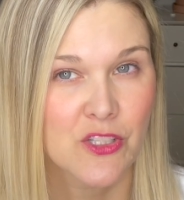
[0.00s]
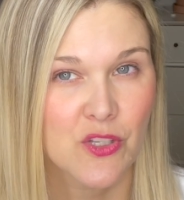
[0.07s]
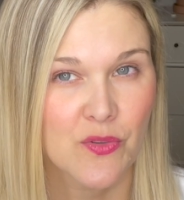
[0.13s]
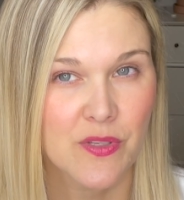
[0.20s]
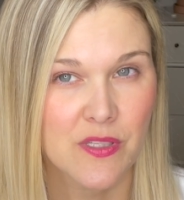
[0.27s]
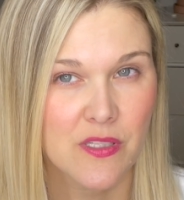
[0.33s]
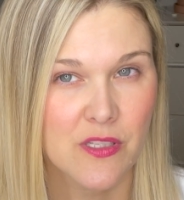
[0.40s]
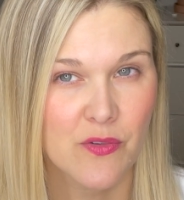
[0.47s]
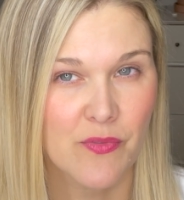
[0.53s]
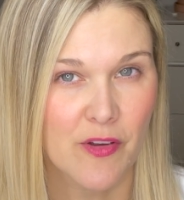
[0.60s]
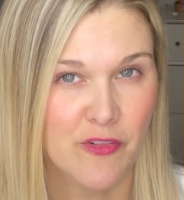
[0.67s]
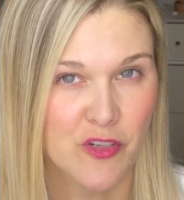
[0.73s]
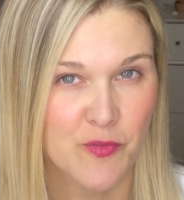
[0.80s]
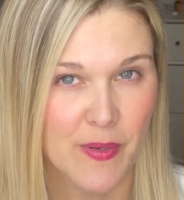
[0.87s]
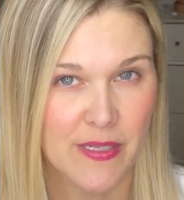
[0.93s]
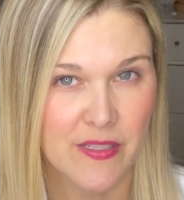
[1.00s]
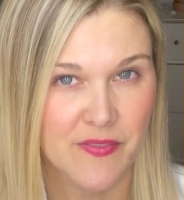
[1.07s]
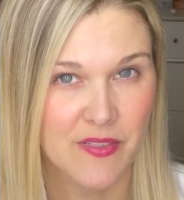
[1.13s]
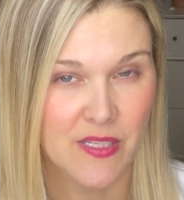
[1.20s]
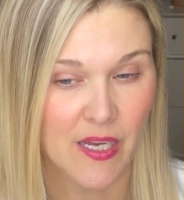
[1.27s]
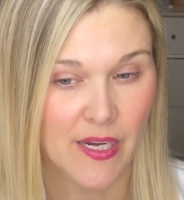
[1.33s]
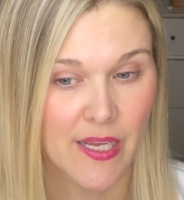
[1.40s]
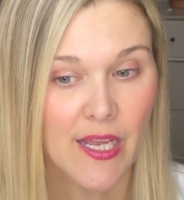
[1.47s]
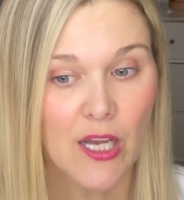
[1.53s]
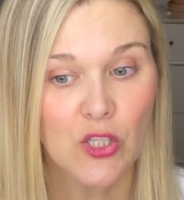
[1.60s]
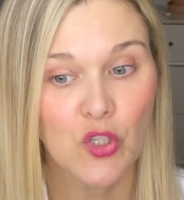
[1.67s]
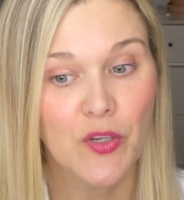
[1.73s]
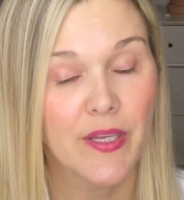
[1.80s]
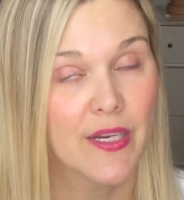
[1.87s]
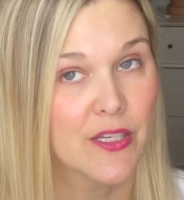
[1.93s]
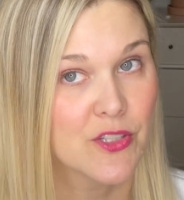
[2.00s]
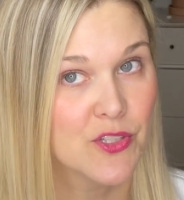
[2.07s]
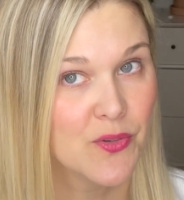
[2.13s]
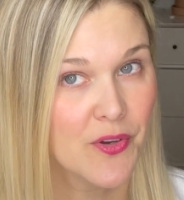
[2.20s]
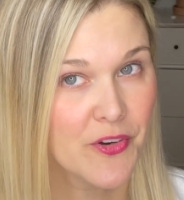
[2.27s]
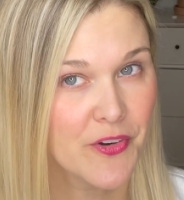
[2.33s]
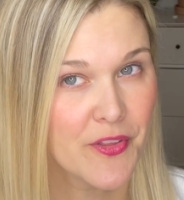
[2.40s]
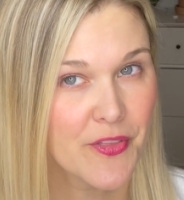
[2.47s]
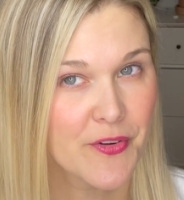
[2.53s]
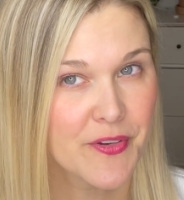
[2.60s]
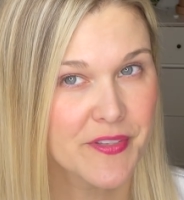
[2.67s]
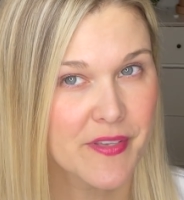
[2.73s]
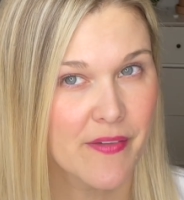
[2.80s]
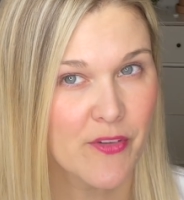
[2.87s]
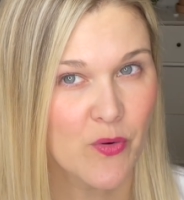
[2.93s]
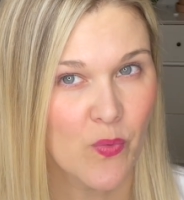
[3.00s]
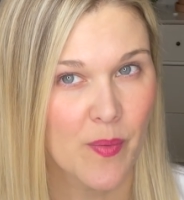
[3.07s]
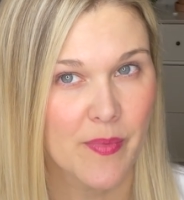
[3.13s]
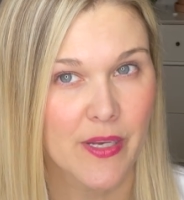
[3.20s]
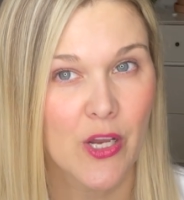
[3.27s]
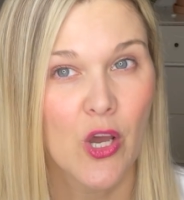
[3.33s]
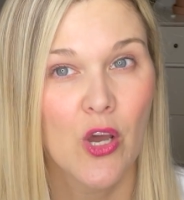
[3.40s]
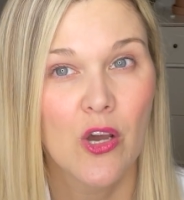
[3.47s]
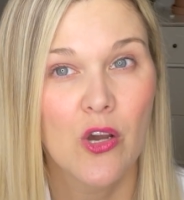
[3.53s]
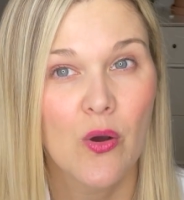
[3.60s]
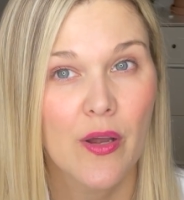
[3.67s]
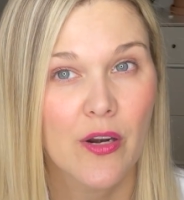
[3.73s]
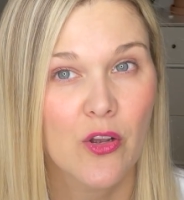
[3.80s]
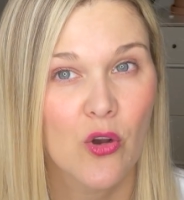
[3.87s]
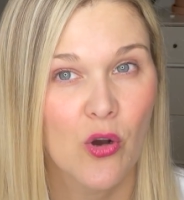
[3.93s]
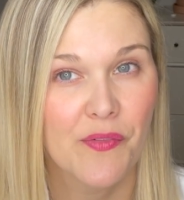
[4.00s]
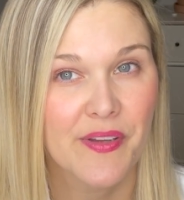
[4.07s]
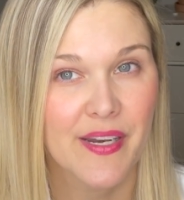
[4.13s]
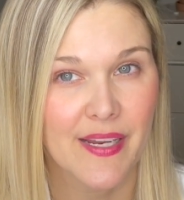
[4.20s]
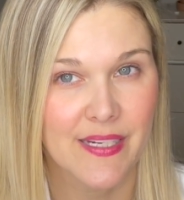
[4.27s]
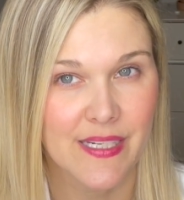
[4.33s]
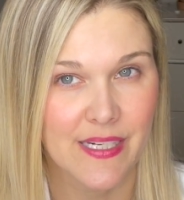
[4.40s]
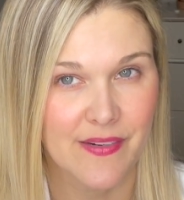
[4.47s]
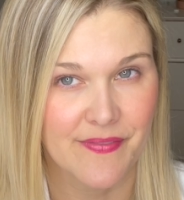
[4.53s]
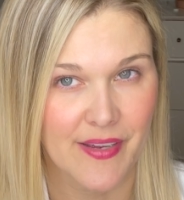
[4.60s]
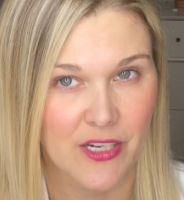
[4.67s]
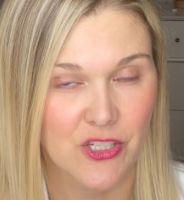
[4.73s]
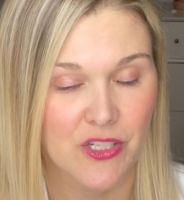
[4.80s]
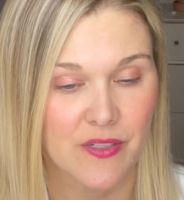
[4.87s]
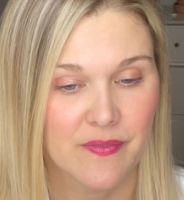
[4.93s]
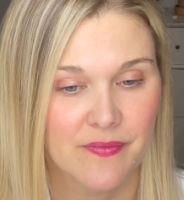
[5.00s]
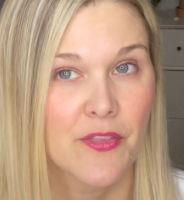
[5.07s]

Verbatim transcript: So this is a retrospective study looking at two hundred thirty-seven women who had a COVID nineteen infection.